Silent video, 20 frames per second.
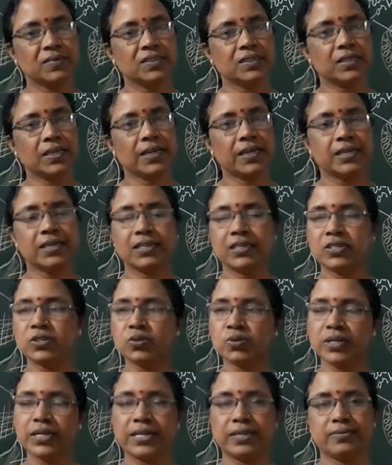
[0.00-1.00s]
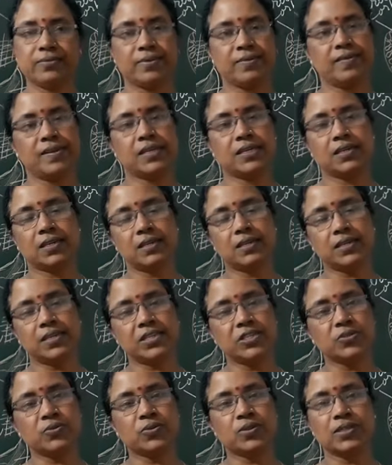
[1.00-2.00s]
and today we will
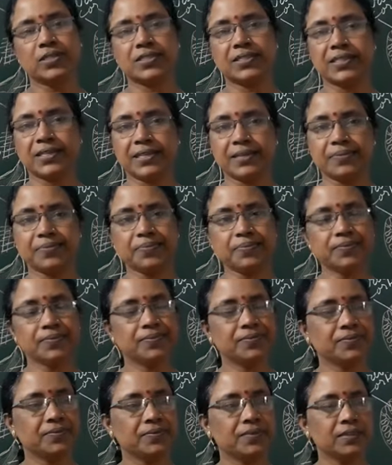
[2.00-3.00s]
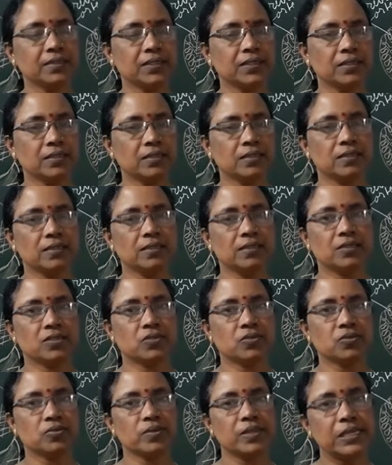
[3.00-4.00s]
continue the same.
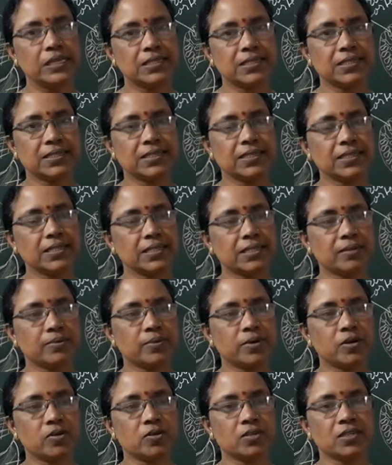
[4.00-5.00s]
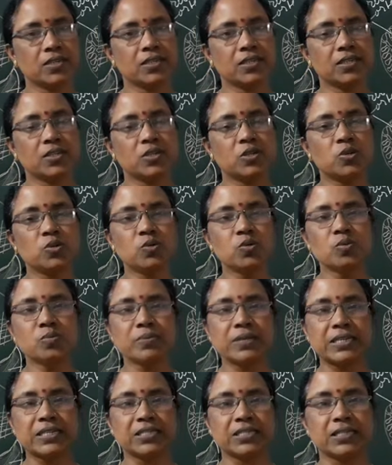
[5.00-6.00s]
So, we'll see about the two
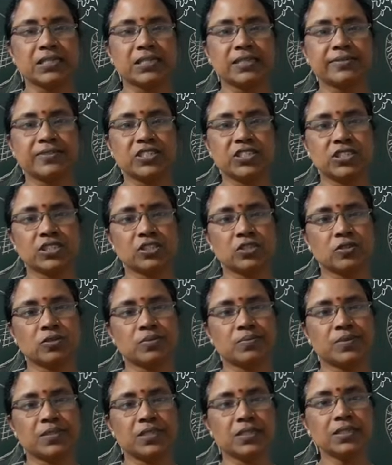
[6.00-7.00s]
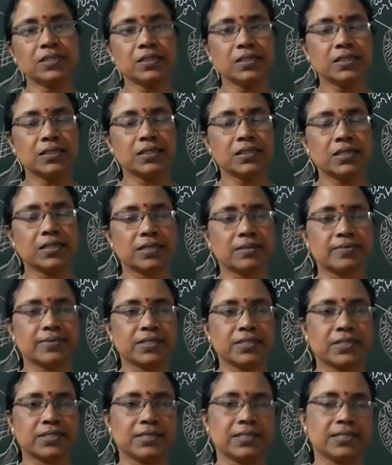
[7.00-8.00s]
major division of the
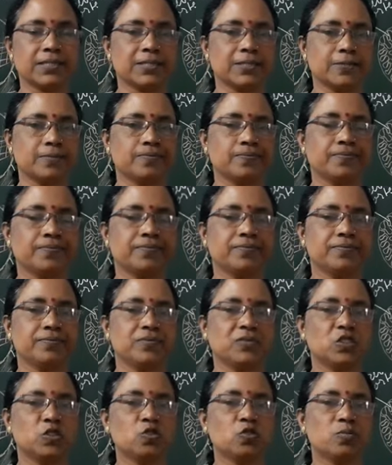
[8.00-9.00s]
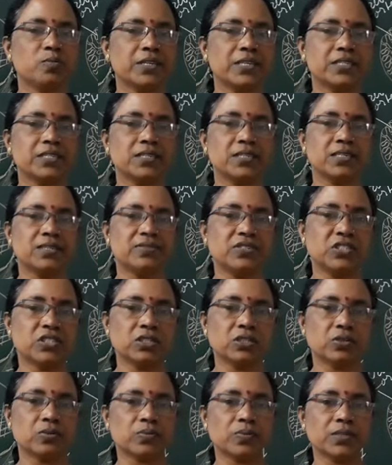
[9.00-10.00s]
nervous system. Two major
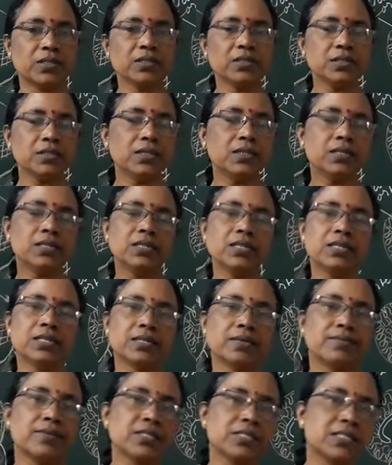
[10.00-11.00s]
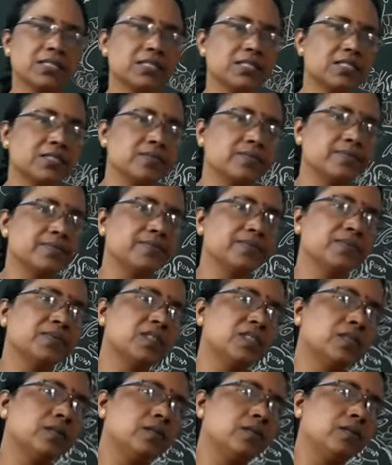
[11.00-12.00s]
division of the nervous system.
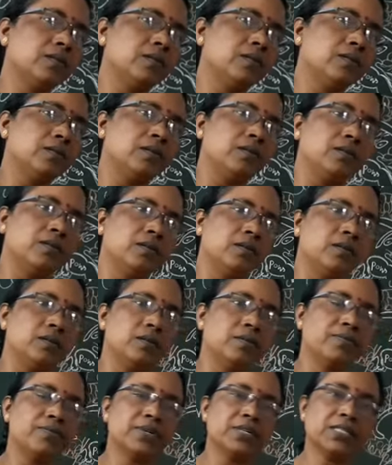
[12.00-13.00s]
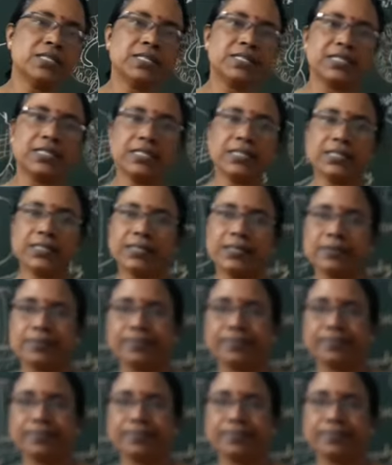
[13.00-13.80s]
First is